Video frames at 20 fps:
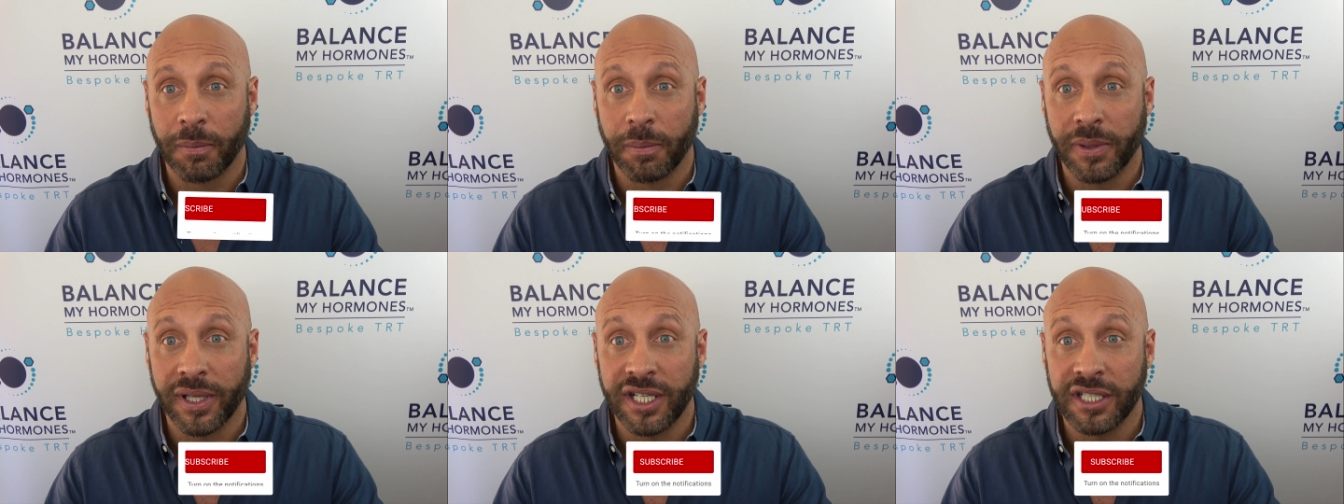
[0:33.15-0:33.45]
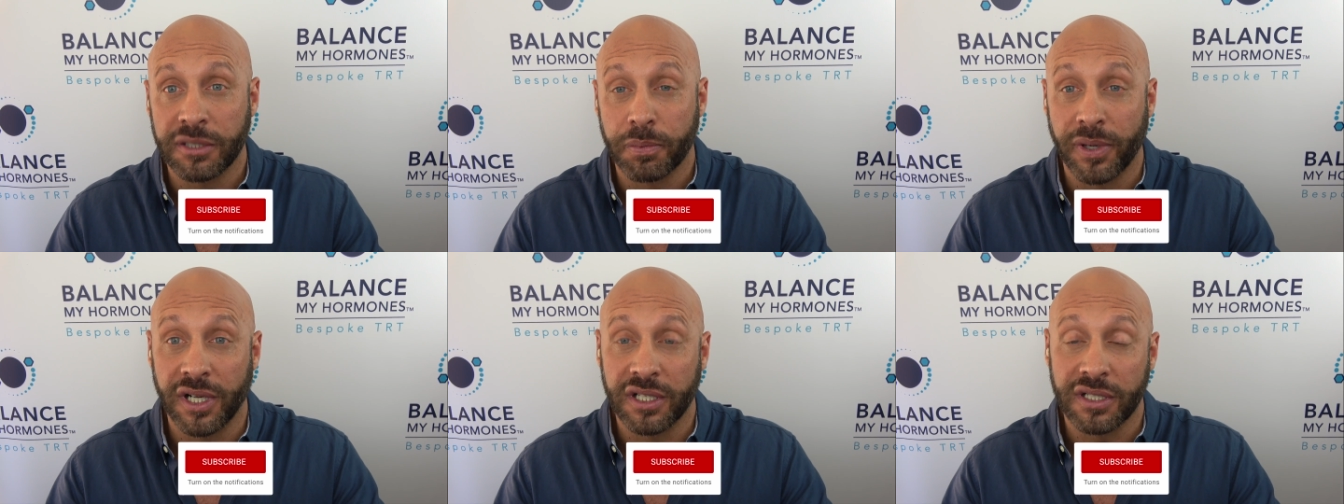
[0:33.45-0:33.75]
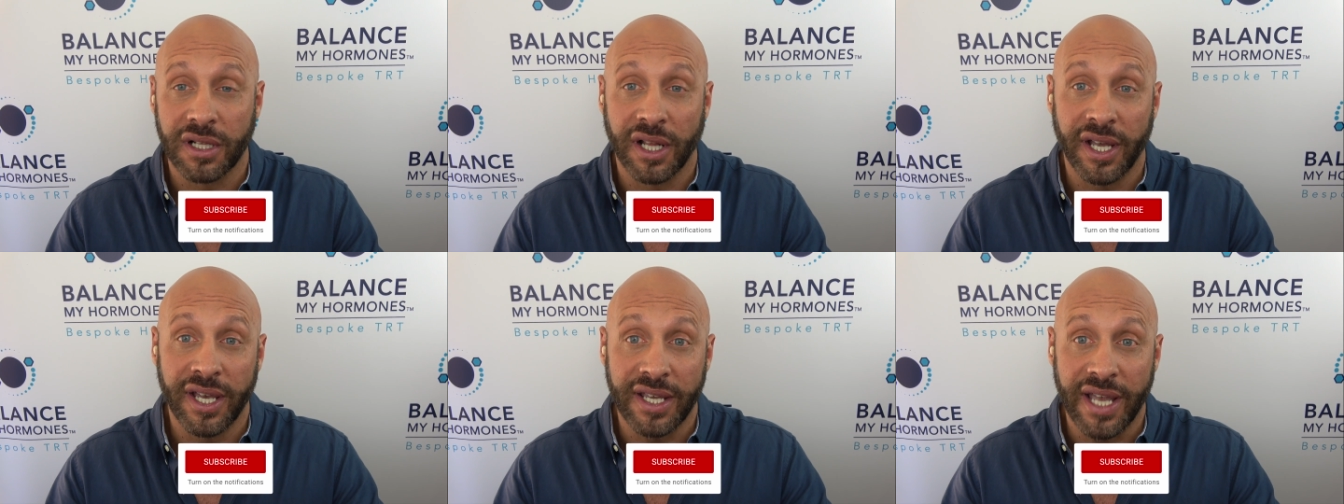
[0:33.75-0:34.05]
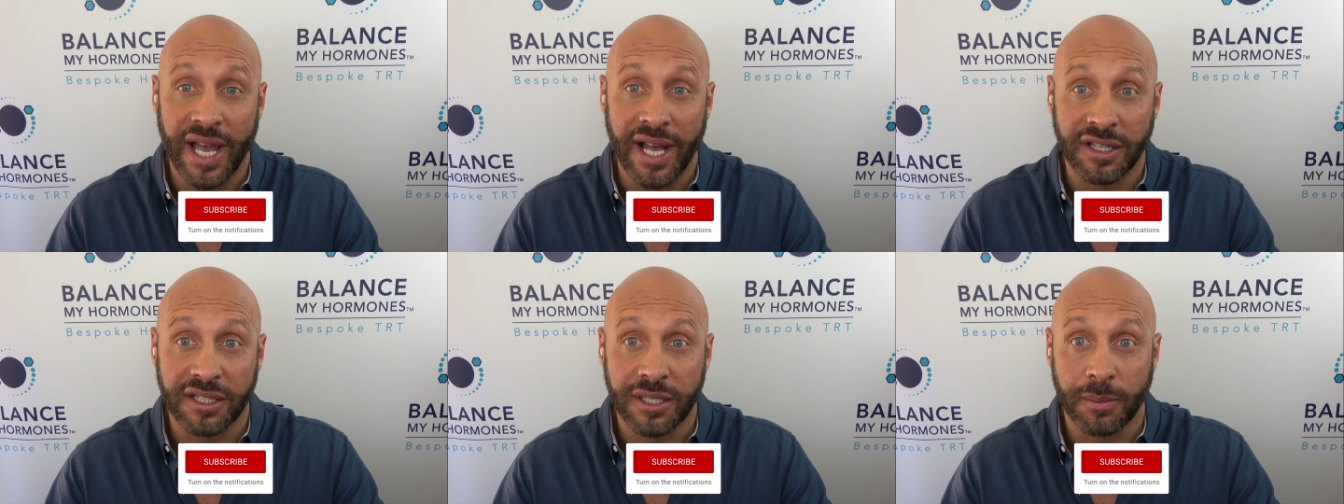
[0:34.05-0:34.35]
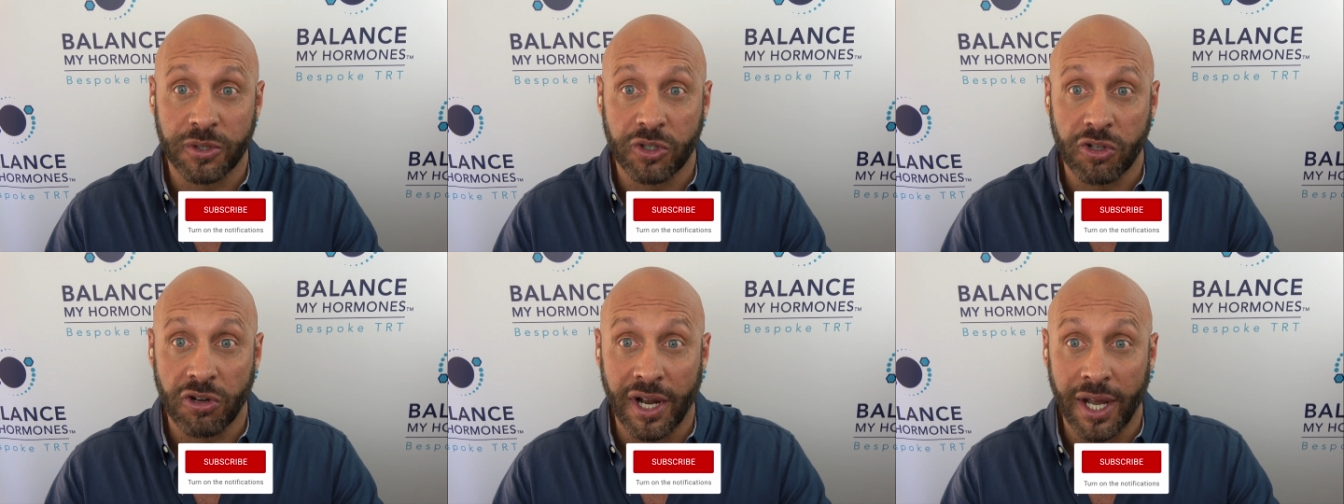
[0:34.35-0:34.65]
please press like and
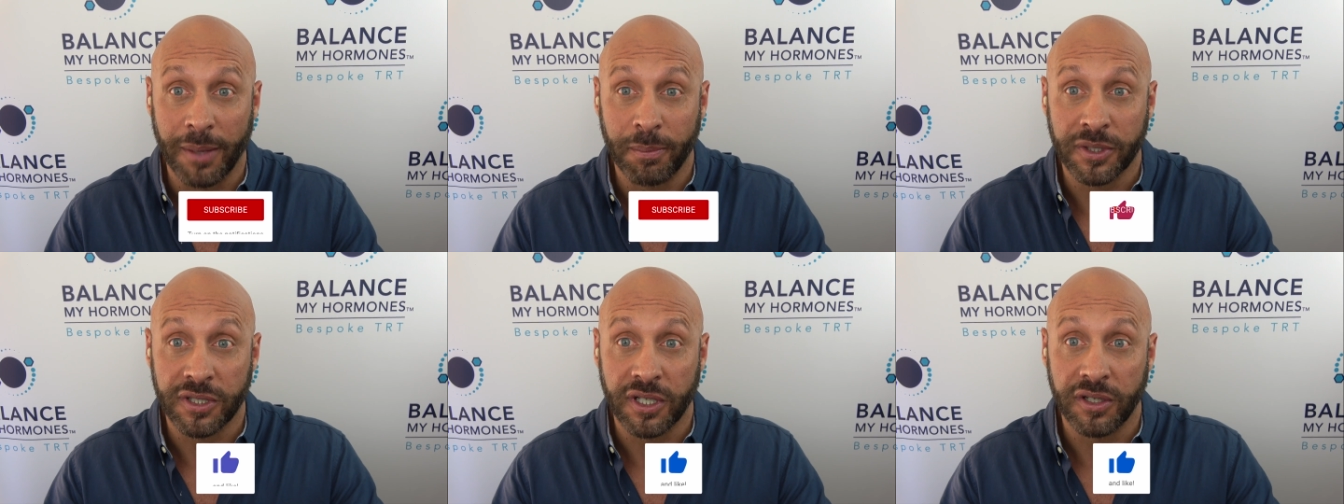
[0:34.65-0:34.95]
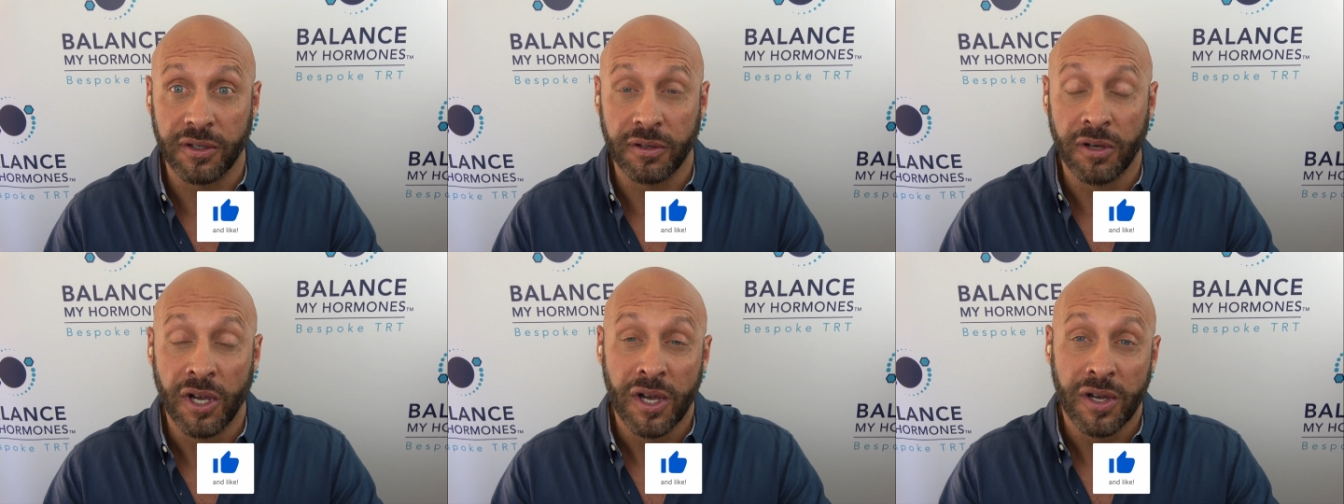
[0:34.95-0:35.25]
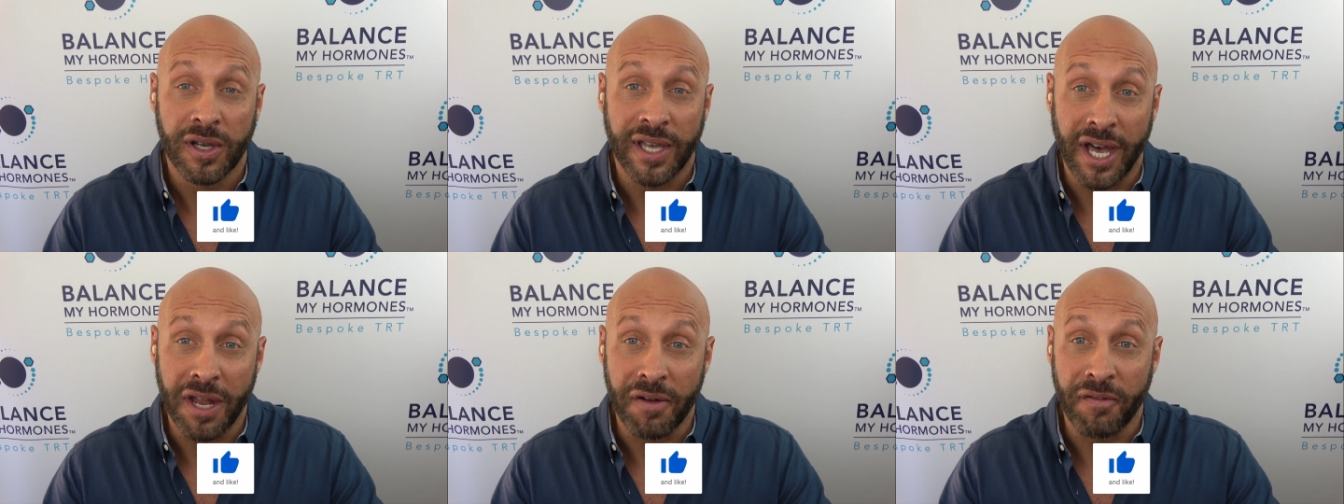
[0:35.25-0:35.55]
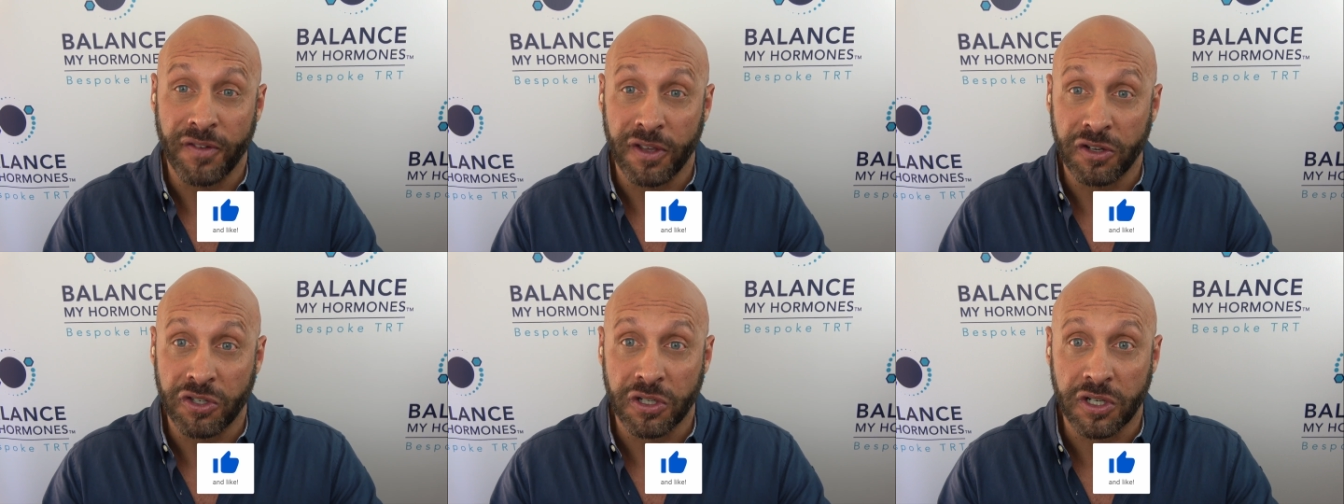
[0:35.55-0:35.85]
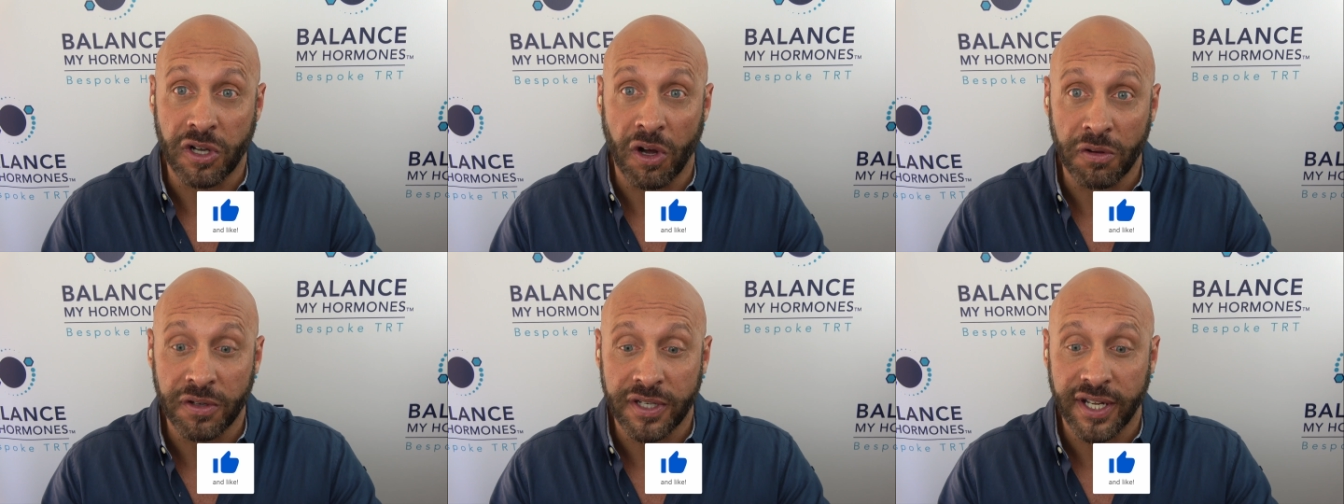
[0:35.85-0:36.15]
subscribe to get future
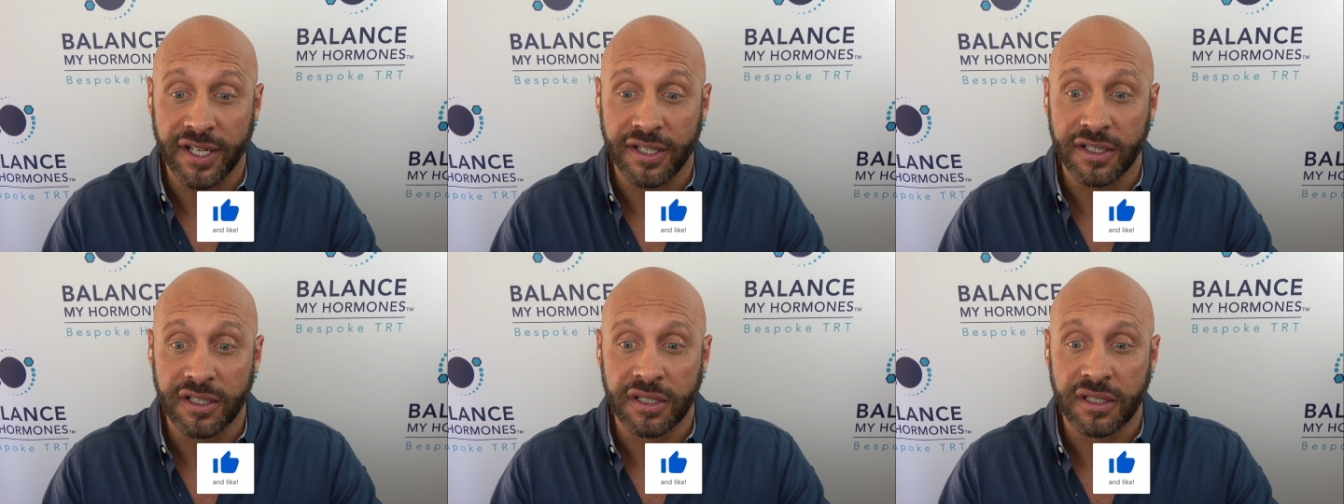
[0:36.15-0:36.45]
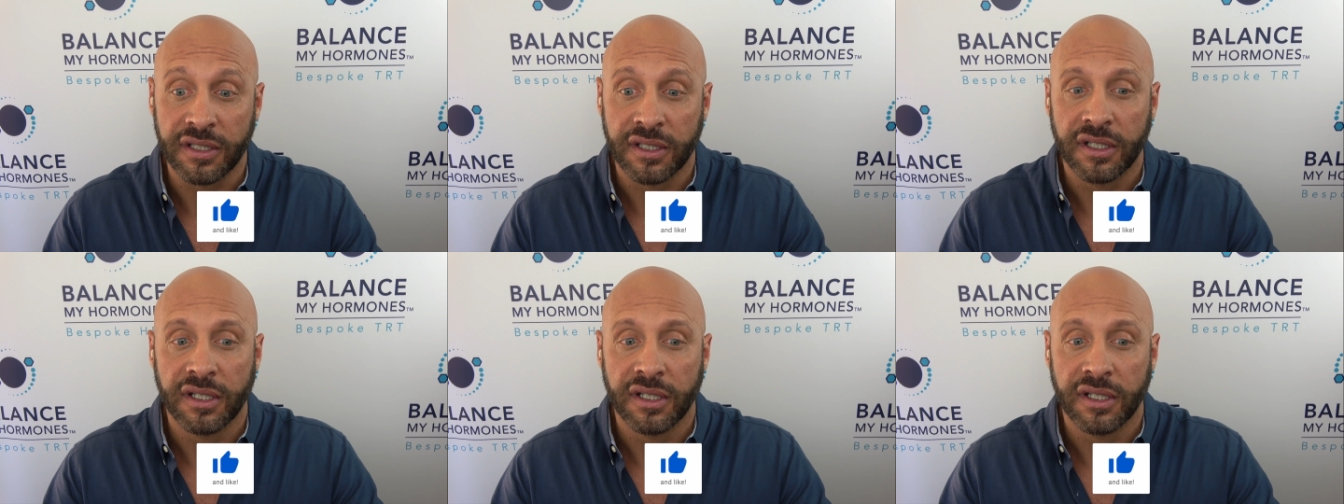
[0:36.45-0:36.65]
content.